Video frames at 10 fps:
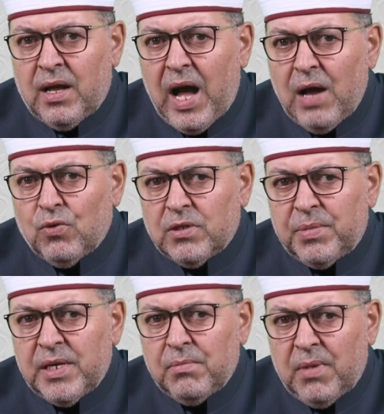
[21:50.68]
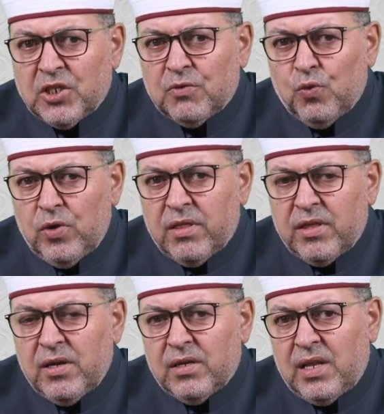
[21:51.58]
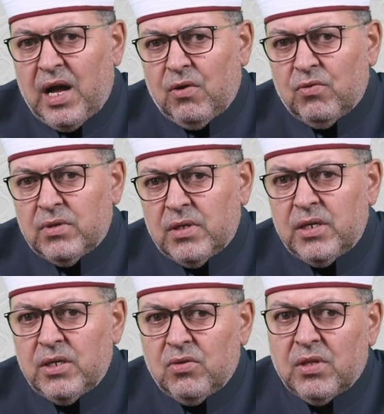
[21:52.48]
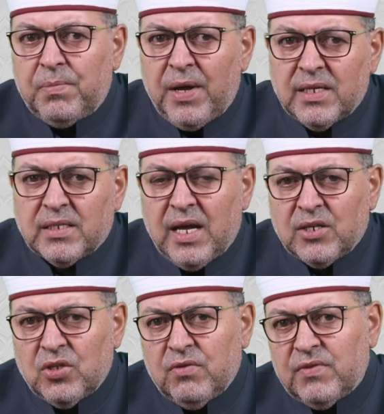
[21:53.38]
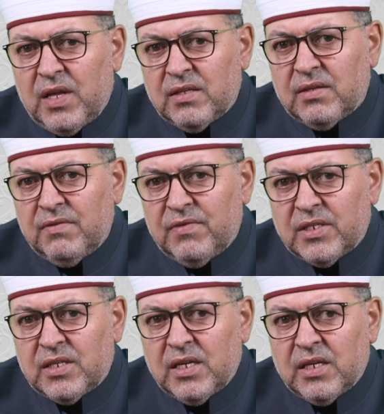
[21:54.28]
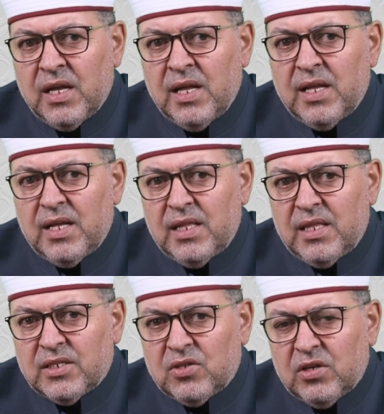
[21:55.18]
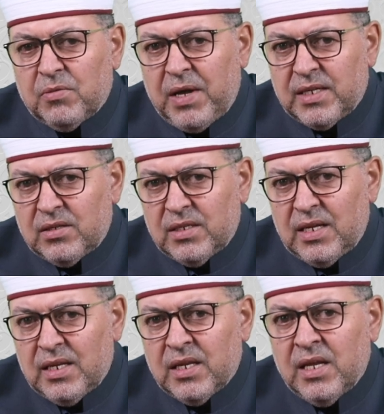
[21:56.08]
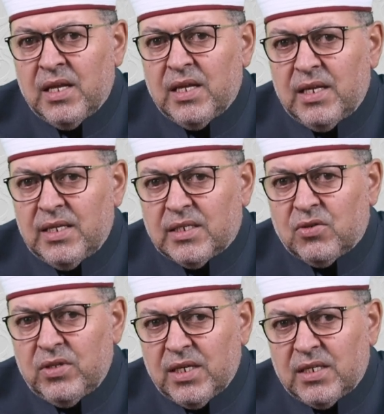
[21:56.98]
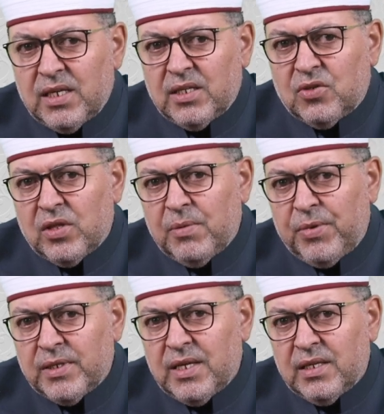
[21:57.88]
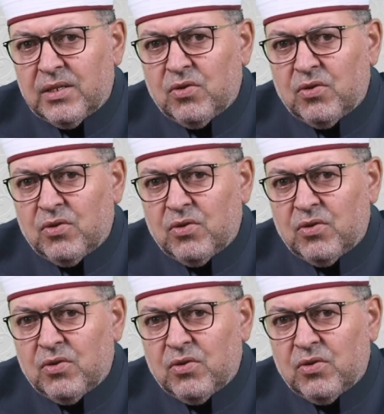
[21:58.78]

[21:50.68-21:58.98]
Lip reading: I would be much wealthier now. Here, the past action of not investing in the stock past result is connected to the present